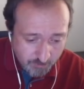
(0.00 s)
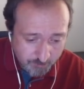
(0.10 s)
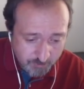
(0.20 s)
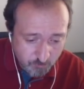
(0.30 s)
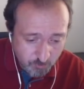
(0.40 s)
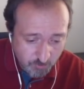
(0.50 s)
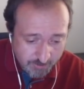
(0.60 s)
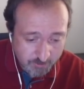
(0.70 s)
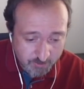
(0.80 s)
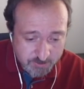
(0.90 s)
I mean, the real
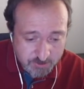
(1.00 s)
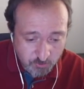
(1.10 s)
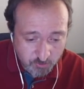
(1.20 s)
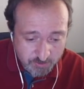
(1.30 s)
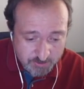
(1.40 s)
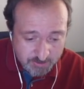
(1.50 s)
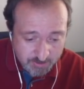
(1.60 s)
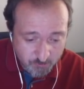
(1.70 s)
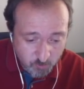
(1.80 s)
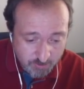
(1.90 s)
headline story of this
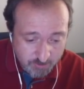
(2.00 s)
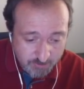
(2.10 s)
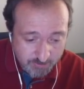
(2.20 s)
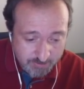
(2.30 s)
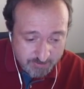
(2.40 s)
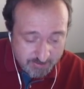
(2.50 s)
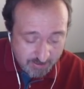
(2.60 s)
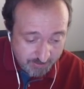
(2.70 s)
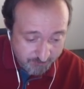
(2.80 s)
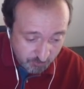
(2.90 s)
game week is
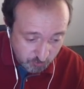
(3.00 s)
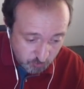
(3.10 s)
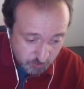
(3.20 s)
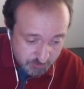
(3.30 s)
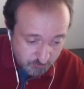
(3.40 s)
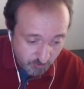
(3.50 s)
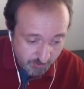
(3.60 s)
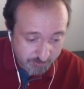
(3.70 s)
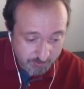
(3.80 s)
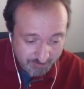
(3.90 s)
have a good
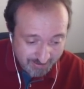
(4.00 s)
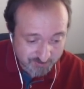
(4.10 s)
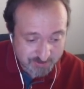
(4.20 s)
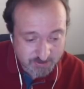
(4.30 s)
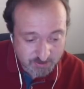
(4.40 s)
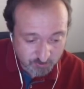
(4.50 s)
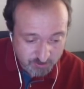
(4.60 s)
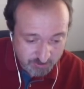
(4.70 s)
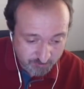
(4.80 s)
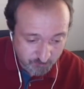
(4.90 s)
spread of captains
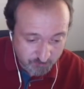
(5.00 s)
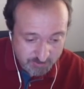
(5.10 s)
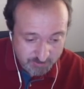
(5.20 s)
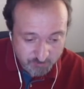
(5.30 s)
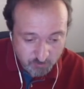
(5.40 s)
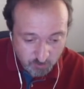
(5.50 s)
across a number of teams.